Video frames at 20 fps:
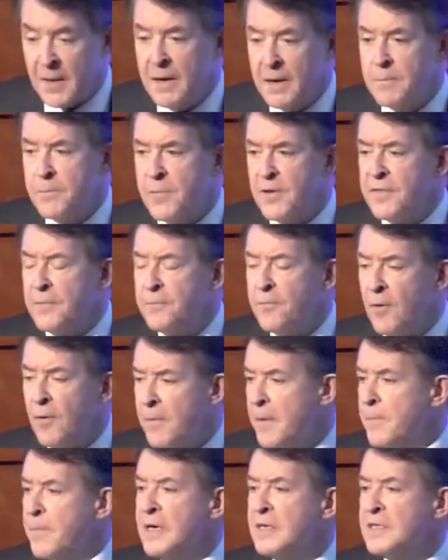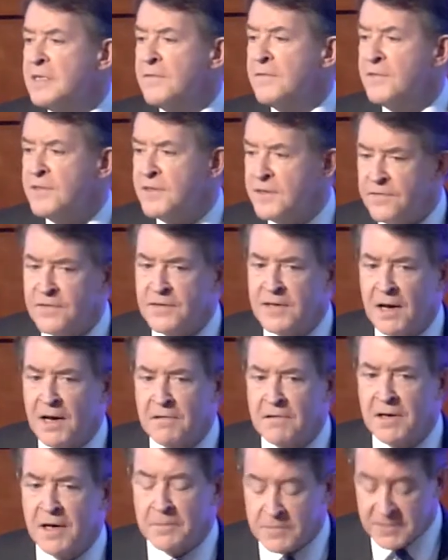but the probability of different
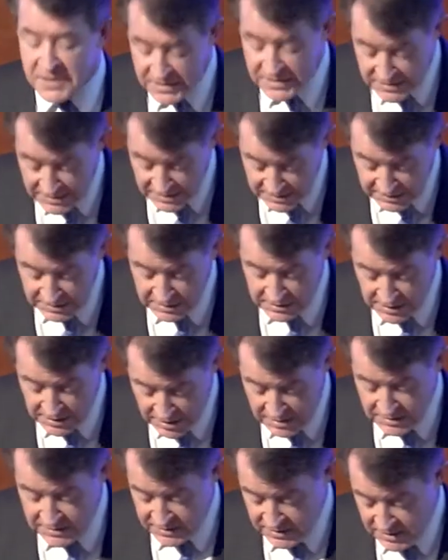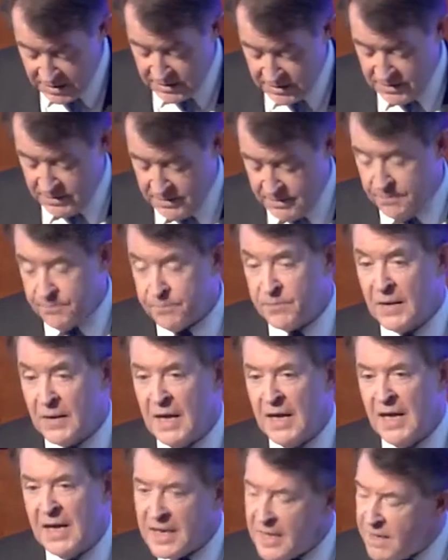outcomes is still uncertain.
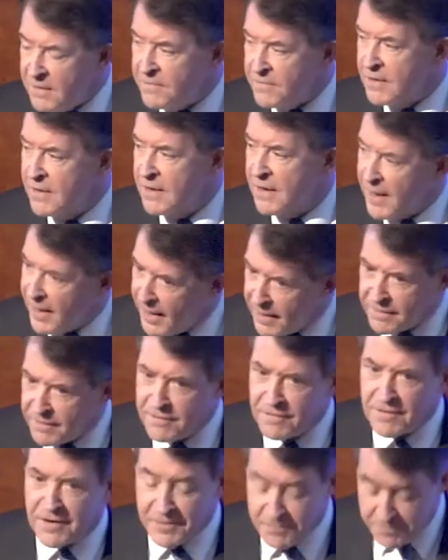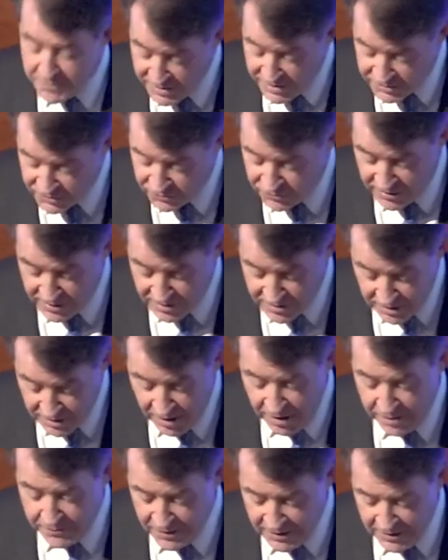Even accurately measuring
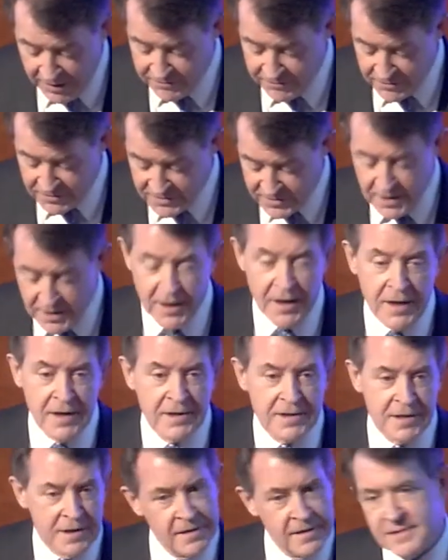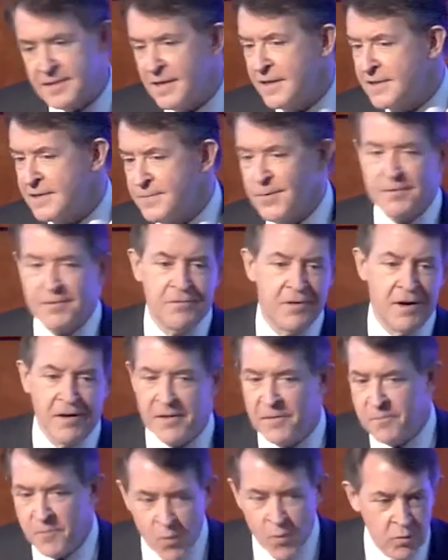carbon levels turns out to be
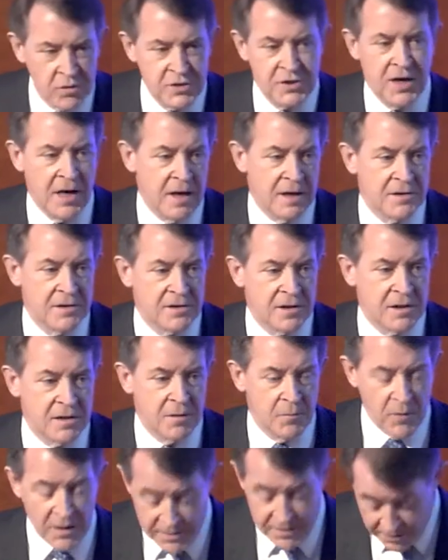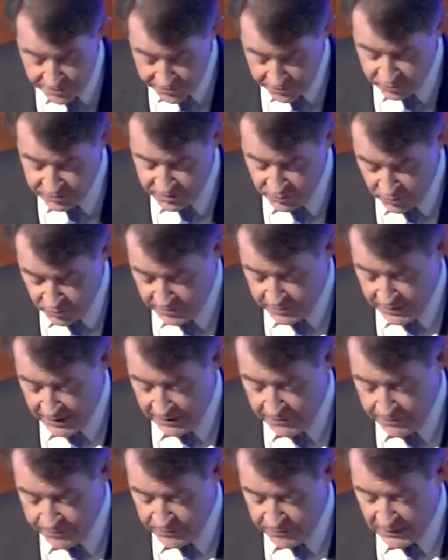rather more challenging than we had thought it would be,
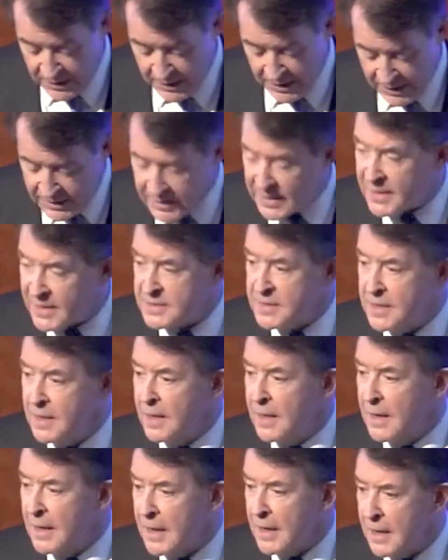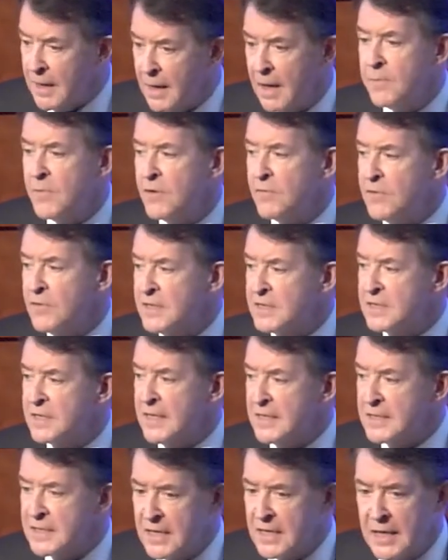and yet climate
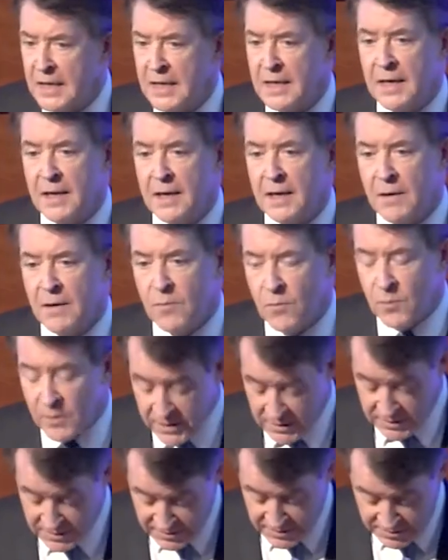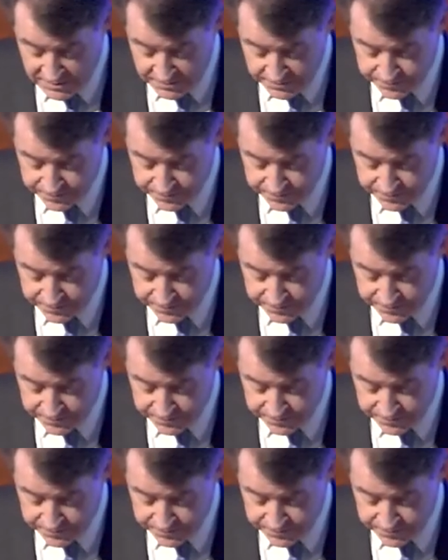risk is clearly with us.